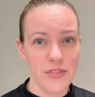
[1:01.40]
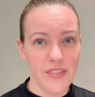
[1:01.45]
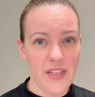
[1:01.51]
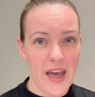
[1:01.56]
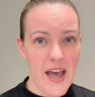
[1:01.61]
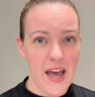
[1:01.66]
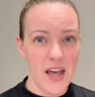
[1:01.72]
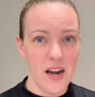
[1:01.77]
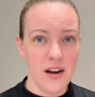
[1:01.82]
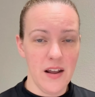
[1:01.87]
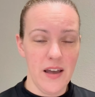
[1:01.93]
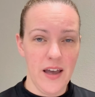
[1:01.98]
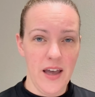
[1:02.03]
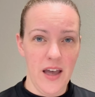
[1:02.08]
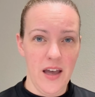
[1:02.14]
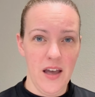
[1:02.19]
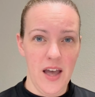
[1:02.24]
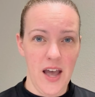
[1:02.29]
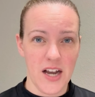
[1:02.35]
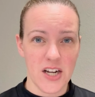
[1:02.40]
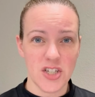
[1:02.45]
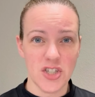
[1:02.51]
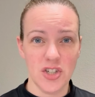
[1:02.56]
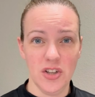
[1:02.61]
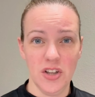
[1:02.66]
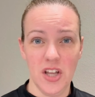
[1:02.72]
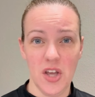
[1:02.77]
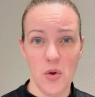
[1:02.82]
that
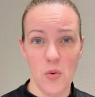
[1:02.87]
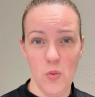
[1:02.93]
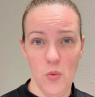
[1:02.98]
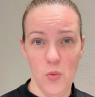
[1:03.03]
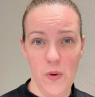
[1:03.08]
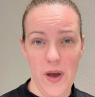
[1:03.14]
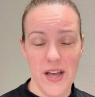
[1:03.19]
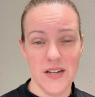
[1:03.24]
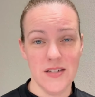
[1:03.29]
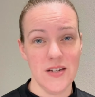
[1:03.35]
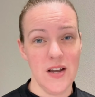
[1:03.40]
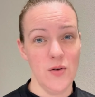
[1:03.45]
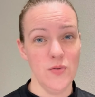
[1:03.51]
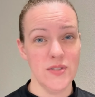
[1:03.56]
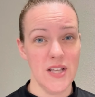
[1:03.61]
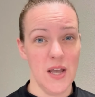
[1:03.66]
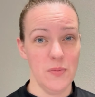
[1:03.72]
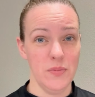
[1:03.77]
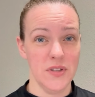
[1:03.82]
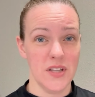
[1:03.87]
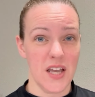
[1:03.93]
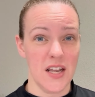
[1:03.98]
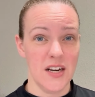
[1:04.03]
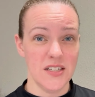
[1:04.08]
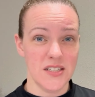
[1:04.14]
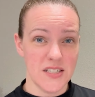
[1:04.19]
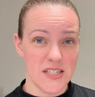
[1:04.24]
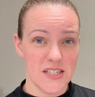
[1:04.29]
actually went. I was able to
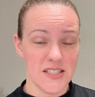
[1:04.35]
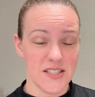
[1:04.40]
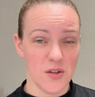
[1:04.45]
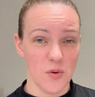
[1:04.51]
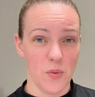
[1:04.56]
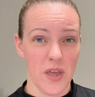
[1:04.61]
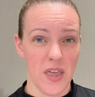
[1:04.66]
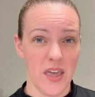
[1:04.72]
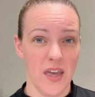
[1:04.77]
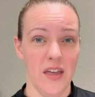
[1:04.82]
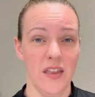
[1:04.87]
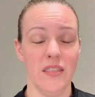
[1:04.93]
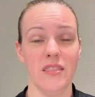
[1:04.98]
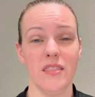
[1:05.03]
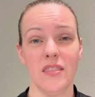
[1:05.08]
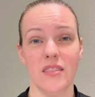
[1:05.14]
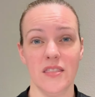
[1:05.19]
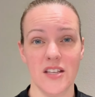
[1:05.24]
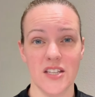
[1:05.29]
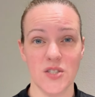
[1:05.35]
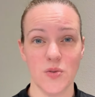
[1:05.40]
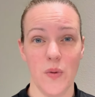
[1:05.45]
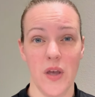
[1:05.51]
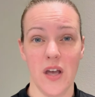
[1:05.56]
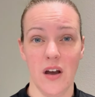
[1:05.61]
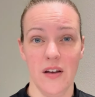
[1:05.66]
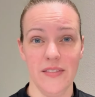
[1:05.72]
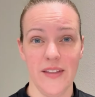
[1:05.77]
get a decent weekend this
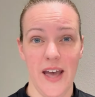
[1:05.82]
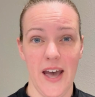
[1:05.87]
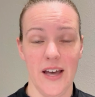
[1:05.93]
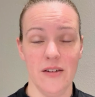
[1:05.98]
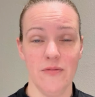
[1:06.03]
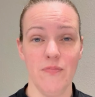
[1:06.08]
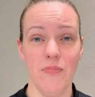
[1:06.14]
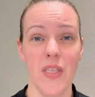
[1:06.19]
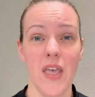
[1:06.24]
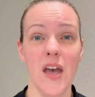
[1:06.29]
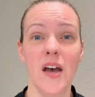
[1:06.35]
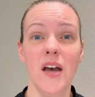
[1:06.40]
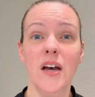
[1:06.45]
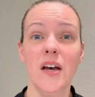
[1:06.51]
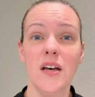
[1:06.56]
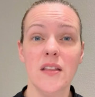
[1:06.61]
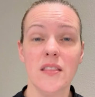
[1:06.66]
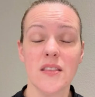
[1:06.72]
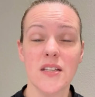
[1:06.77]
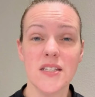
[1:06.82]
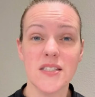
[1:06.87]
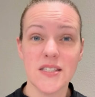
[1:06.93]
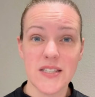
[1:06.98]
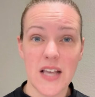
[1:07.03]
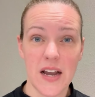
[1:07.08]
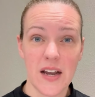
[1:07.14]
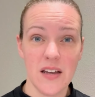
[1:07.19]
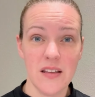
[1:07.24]
week on that. The
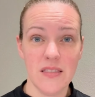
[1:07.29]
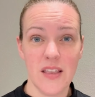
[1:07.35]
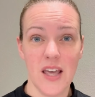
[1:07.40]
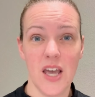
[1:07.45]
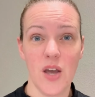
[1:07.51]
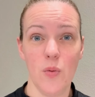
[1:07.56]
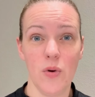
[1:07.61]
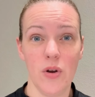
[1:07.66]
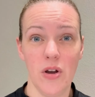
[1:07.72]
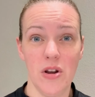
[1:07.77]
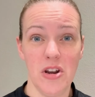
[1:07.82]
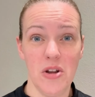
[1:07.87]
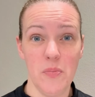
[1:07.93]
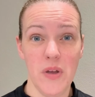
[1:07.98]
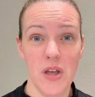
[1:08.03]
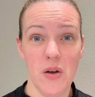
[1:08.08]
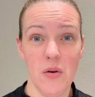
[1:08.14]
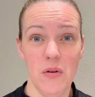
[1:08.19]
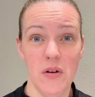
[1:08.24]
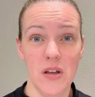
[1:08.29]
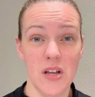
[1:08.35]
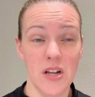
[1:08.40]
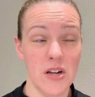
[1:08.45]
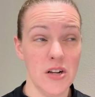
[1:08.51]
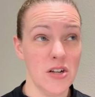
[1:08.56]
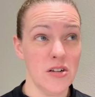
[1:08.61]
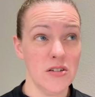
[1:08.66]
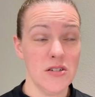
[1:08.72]
second thing we're going to be
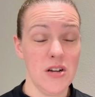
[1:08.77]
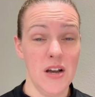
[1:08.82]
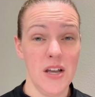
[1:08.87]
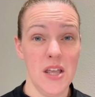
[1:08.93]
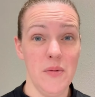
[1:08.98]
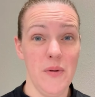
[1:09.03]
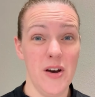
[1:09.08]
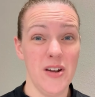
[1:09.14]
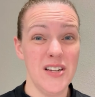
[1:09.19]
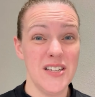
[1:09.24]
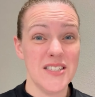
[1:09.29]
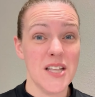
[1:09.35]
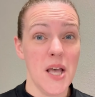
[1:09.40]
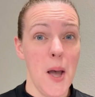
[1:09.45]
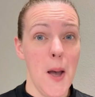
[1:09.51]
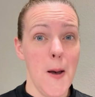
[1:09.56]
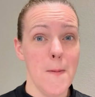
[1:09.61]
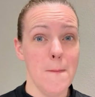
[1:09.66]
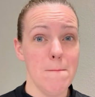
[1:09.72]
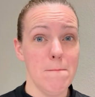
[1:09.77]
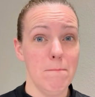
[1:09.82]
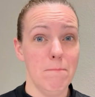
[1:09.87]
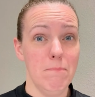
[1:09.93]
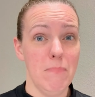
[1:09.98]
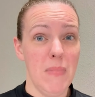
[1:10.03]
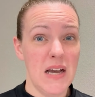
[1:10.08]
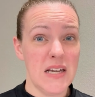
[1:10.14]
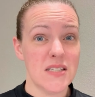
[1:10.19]
talking about is
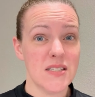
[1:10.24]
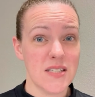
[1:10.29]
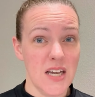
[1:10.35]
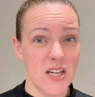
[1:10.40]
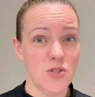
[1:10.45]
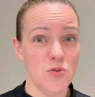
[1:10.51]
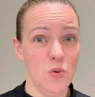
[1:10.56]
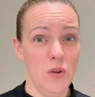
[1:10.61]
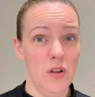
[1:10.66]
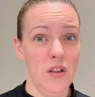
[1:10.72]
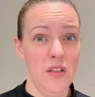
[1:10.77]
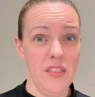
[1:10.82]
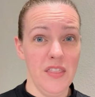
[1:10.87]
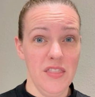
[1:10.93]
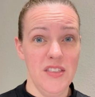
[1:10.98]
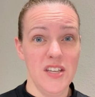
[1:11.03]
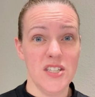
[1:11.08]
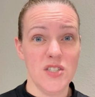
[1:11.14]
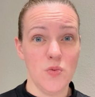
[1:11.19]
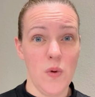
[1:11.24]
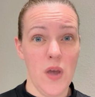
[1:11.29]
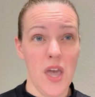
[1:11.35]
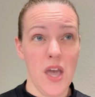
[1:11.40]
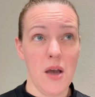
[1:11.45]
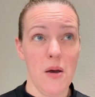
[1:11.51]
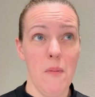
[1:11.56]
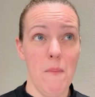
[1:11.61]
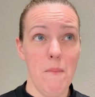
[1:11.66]
my schedule this
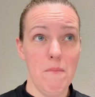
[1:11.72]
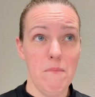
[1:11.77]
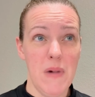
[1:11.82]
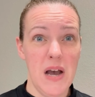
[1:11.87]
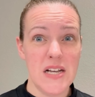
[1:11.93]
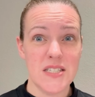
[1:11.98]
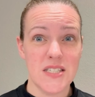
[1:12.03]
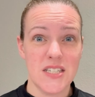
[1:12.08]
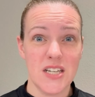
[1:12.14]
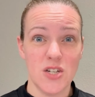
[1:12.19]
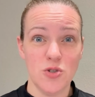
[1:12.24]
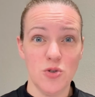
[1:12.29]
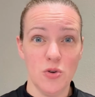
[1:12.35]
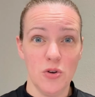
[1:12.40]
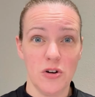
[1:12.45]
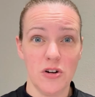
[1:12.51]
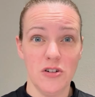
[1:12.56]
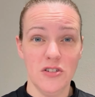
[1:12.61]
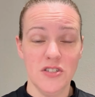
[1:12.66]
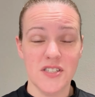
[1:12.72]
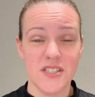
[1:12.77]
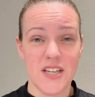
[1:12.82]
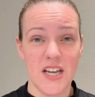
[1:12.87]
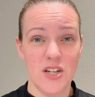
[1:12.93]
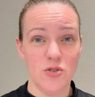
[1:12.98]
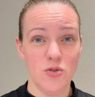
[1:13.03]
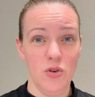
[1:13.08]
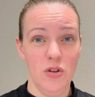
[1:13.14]
week, my schedule, girl's
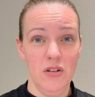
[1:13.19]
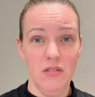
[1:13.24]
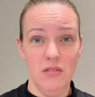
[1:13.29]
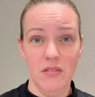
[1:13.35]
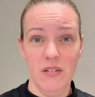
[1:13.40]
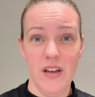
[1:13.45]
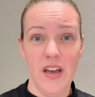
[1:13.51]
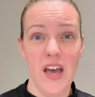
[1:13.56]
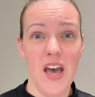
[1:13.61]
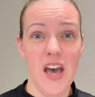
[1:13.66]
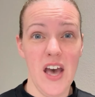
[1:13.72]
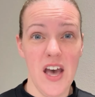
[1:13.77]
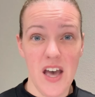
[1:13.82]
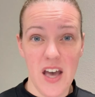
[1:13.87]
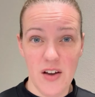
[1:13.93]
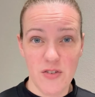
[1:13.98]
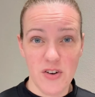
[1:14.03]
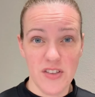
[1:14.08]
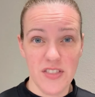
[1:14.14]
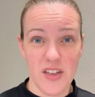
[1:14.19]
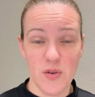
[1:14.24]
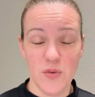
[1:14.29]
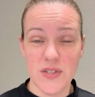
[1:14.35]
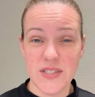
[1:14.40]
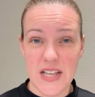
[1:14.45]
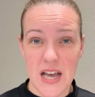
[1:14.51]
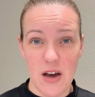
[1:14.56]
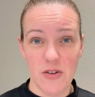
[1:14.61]
schedule. Everything
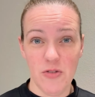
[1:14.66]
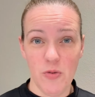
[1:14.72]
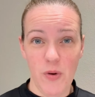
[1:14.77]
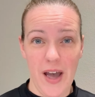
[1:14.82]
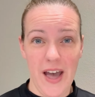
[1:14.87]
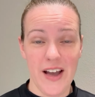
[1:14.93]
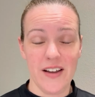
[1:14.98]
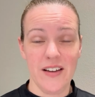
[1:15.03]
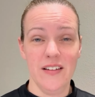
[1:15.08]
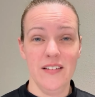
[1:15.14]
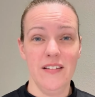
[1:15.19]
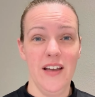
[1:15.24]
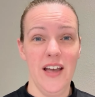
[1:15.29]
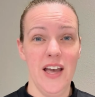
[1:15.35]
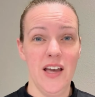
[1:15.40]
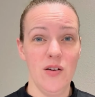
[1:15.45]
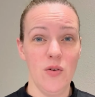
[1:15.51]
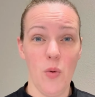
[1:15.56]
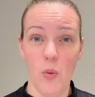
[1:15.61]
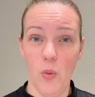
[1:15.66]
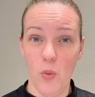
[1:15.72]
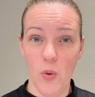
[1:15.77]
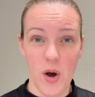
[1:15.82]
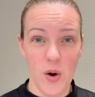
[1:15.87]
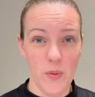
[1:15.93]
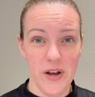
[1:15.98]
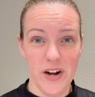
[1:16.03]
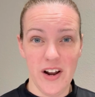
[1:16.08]
was out of whack and
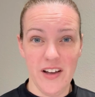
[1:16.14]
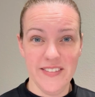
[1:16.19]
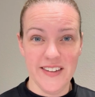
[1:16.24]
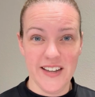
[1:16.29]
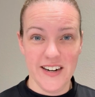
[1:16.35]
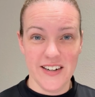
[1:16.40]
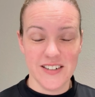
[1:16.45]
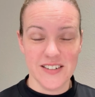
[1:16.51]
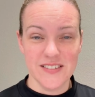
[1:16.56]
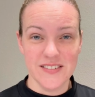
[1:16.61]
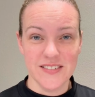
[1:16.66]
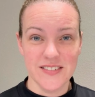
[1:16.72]
what went on there.